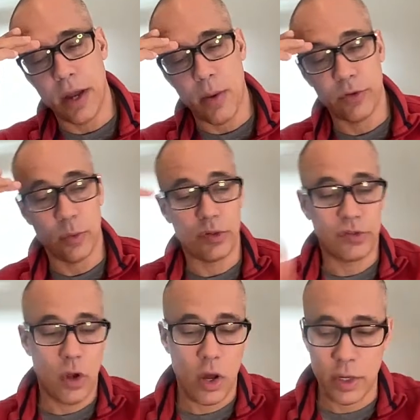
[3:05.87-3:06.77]
I was always
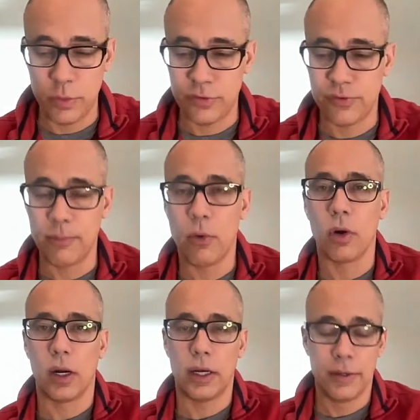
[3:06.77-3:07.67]
taught it was
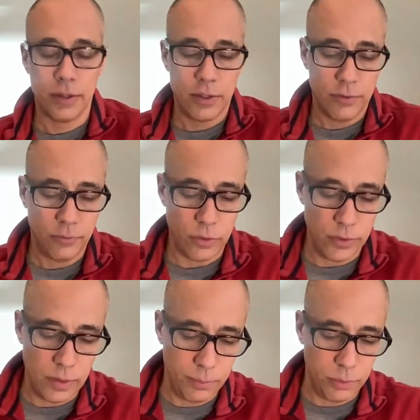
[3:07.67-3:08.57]
femora for
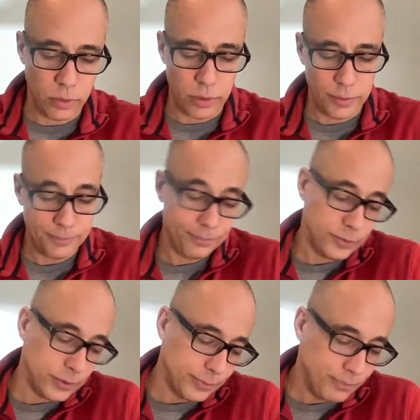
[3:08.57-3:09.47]
the plural.
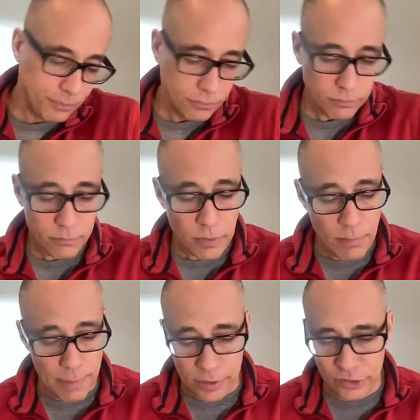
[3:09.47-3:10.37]
So
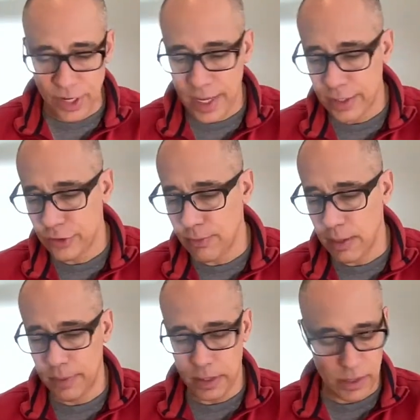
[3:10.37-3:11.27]
maybe it's changed,
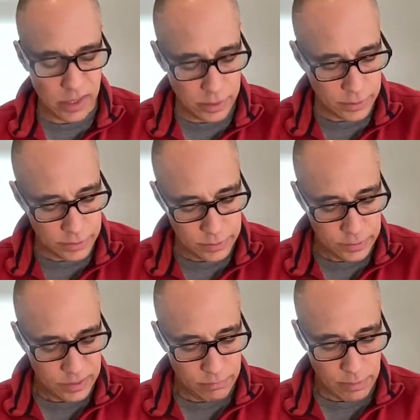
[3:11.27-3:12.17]
maybe
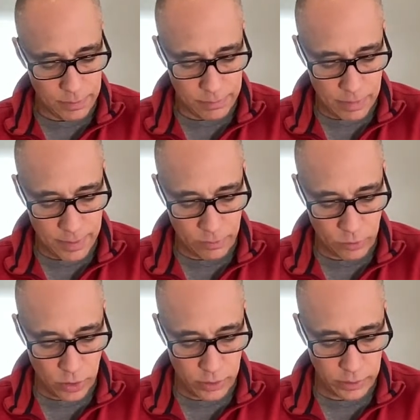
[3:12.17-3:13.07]
I'm
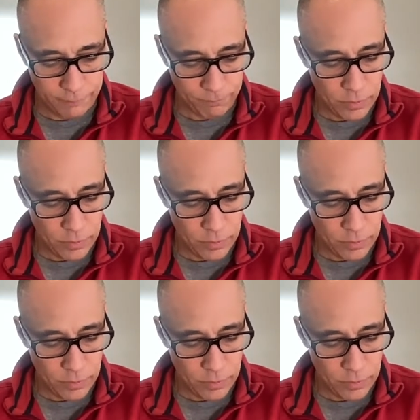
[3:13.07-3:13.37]
wrong.